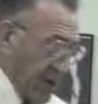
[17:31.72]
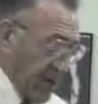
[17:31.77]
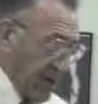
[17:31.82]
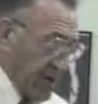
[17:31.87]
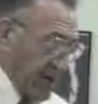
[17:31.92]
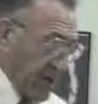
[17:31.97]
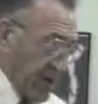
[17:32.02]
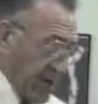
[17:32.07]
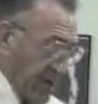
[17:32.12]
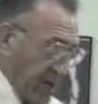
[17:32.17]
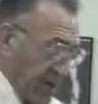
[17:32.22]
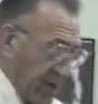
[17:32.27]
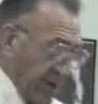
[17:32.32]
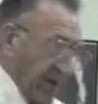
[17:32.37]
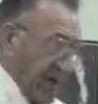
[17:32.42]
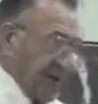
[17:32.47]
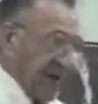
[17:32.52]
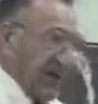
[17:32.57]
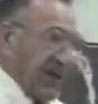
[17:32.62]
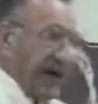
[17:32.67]
it,
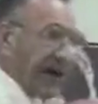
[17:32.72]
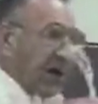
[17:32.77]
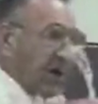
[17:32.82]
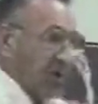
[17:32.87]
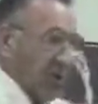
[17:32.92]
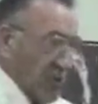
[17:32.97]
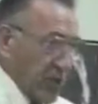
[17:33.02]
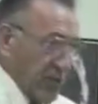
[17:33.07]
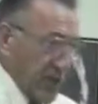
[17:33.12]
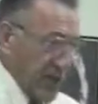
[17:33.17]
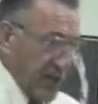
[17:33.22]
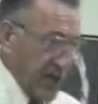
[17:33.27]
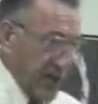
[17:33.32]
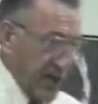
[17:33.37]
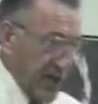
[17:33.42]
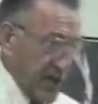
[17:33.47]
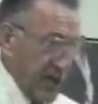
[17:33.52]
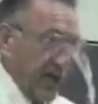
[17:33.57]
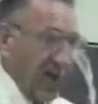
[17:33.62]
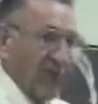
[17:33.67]
and the
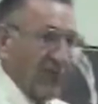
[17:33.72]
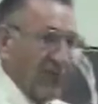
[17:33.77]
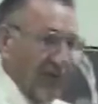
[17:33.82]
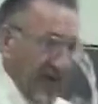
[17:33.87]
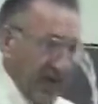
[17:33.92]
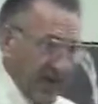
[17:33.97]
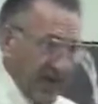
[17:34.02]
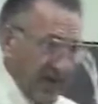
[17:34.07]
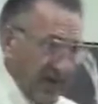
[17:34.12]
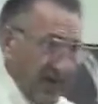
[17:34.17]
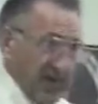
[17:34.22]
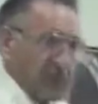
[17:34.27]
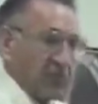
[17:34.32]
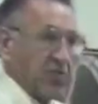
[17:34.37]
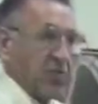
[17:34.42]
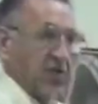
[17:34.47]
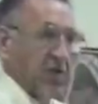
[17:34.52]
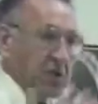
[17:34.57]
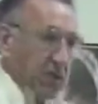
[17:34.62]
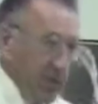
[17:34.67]
outworking of life as
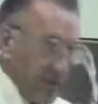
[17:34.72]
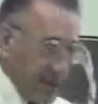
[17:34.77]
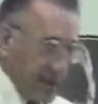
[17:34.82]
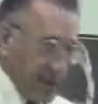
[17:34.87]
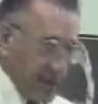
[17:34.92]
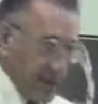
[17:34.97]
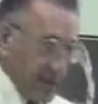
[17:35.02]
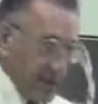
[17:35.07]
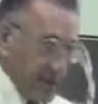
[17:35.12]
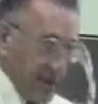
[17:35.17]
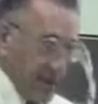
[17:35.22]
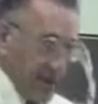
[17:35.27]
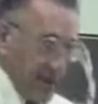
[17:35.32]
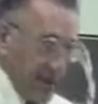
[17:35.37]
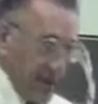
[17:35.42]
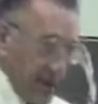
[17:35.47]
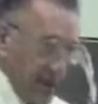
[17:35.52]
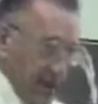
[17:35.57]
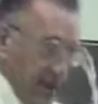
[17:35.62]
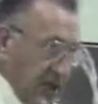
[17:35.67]
we know it,
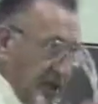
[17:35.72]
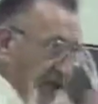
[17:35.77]
and the